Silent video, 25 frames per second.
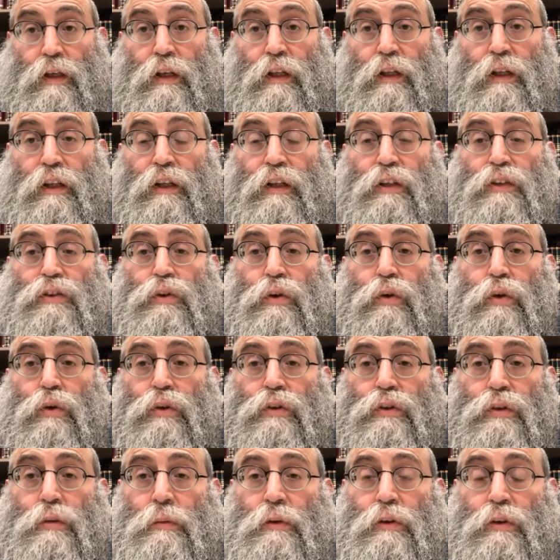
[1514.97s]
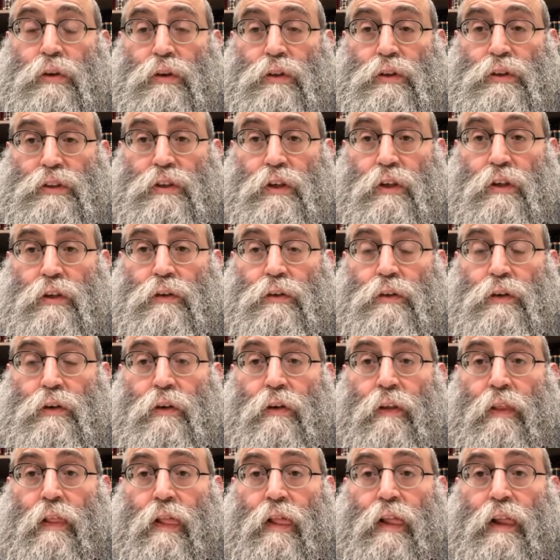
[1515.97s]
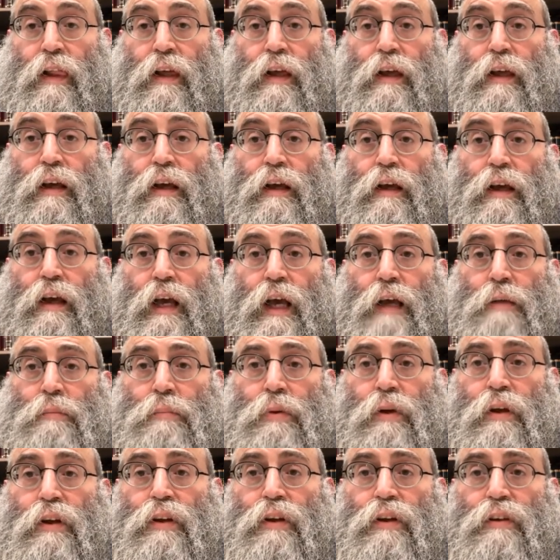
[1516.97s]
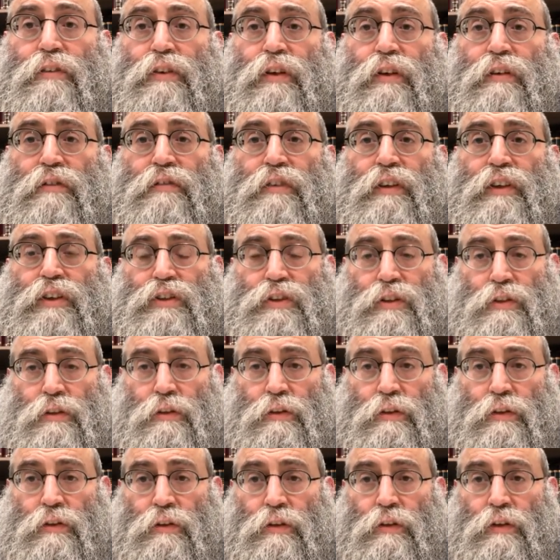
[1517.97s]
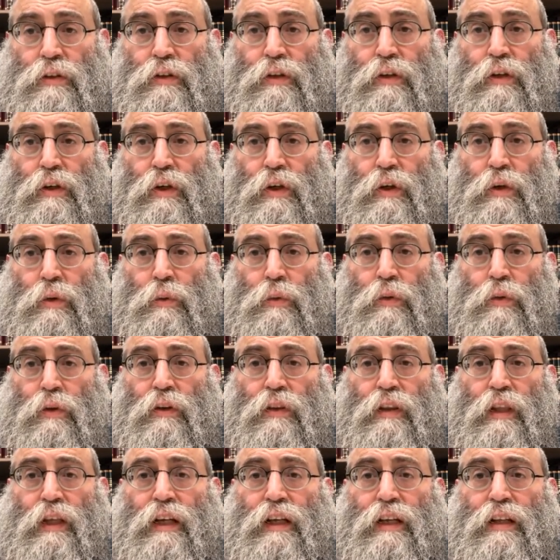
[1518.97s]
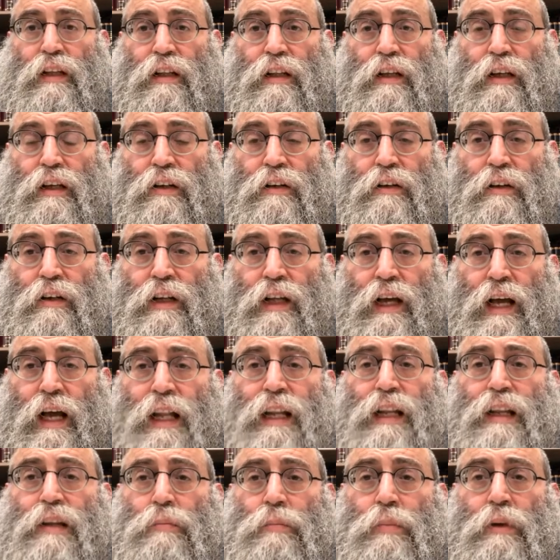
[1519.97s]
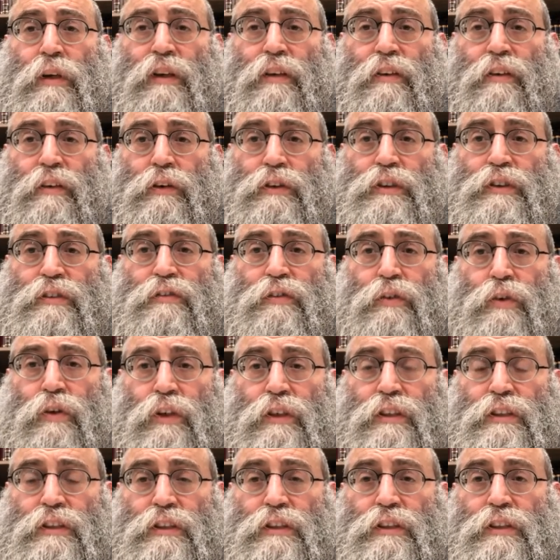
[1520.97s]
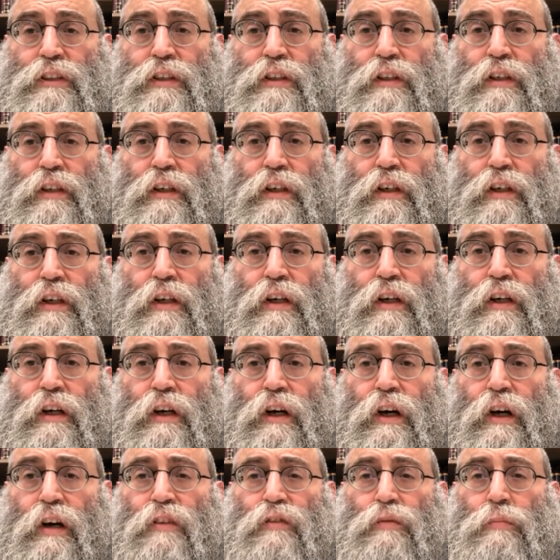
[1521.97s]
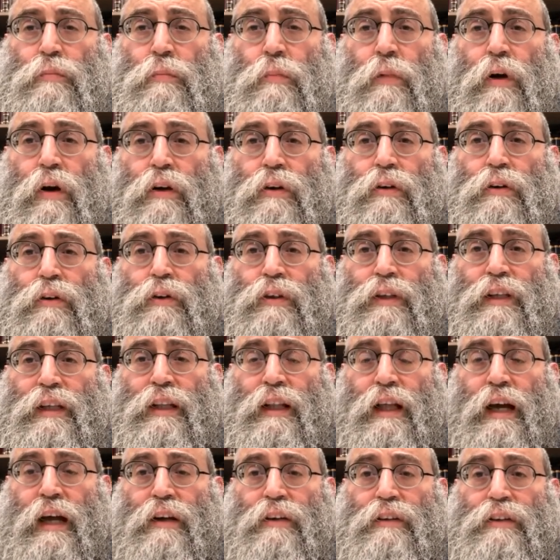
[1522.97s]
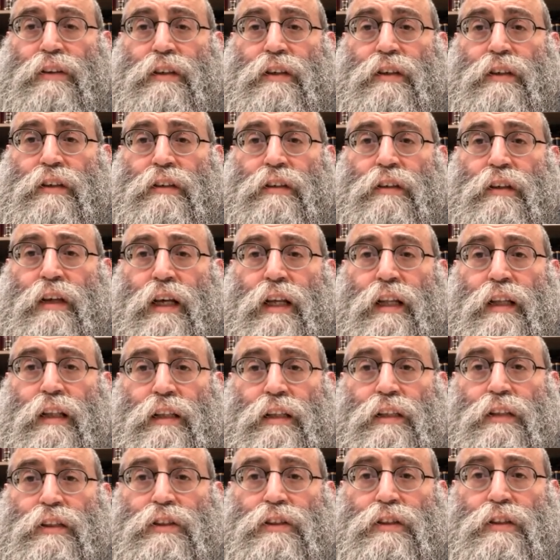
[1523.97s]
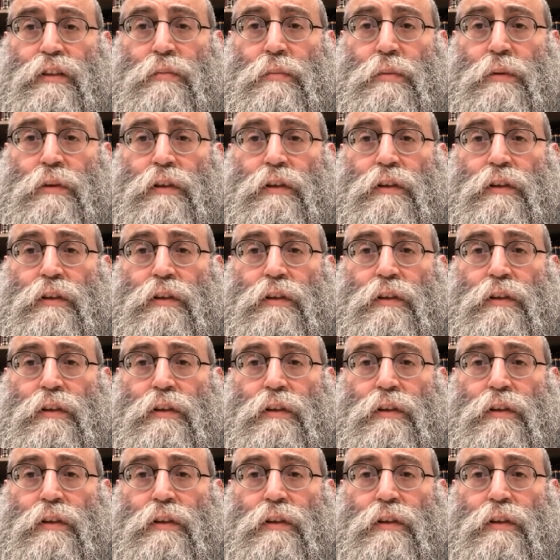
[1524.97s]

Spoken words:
Leaders ought to be also a pillar of conviction with a clear and unambiguous voice of moral clarity and leadership.